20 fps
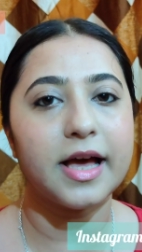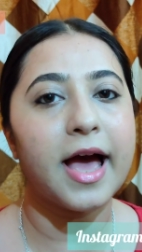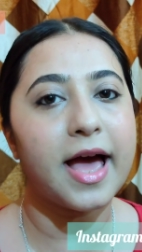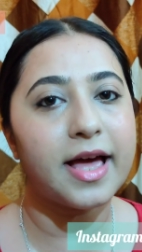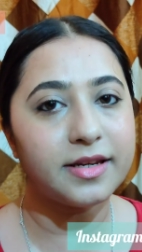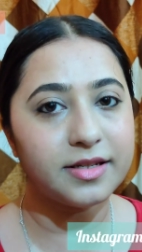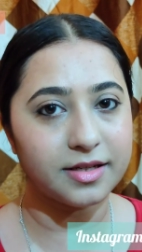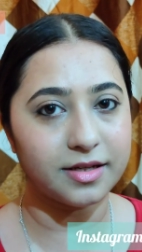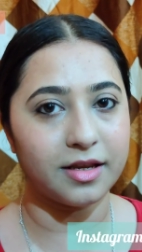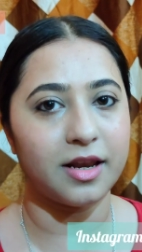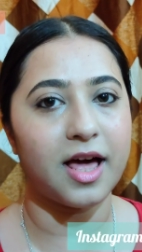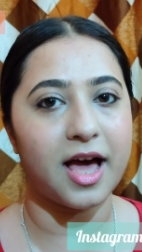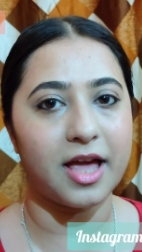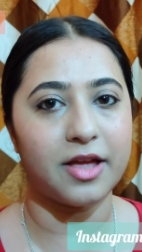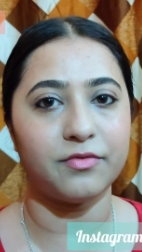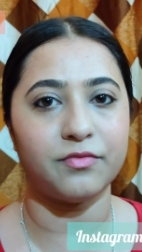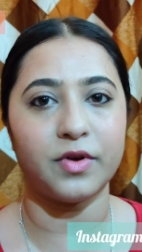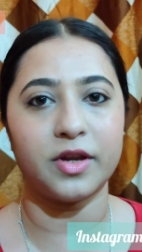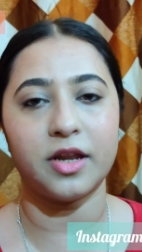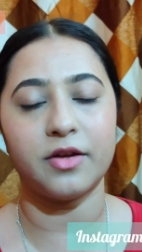and
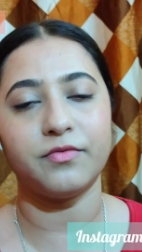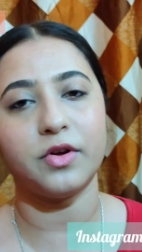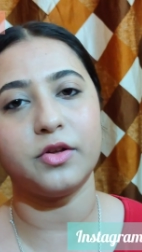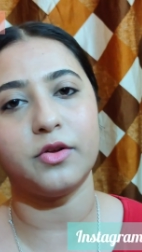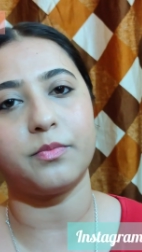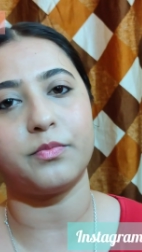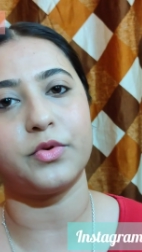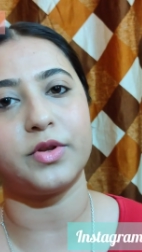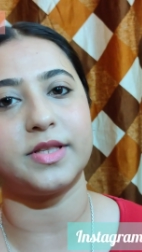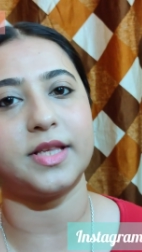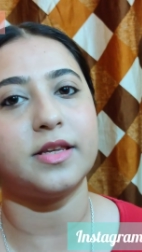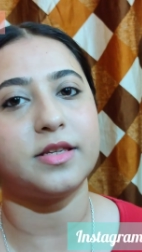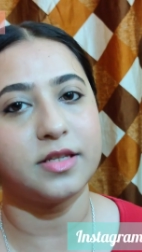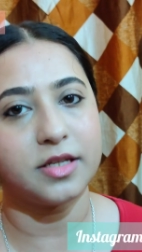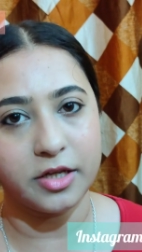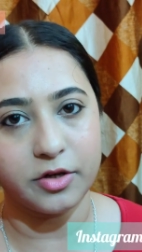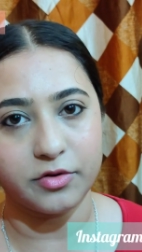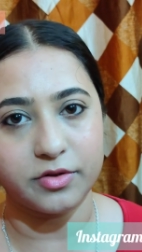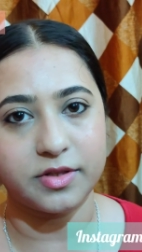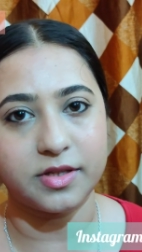alive whenever you're
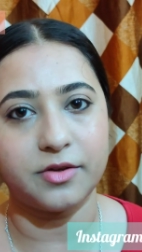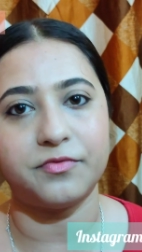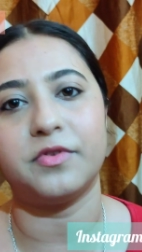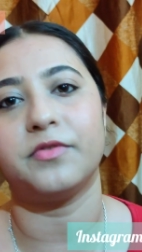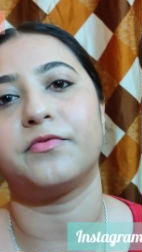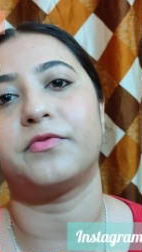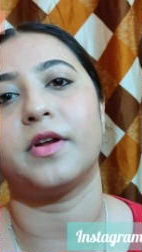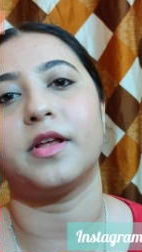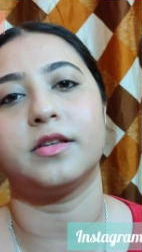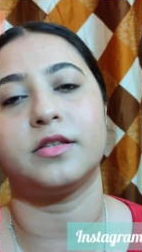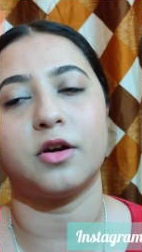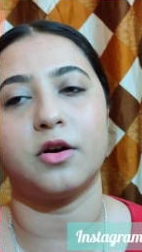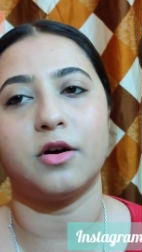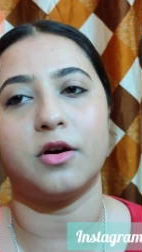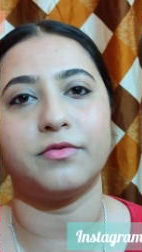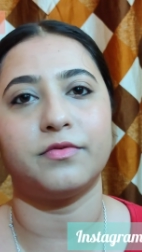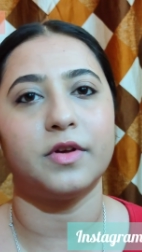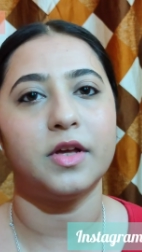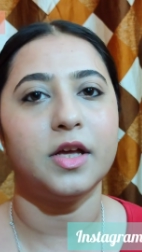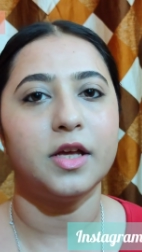presenting yourself in front
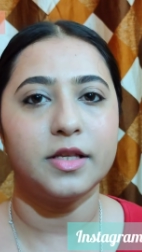of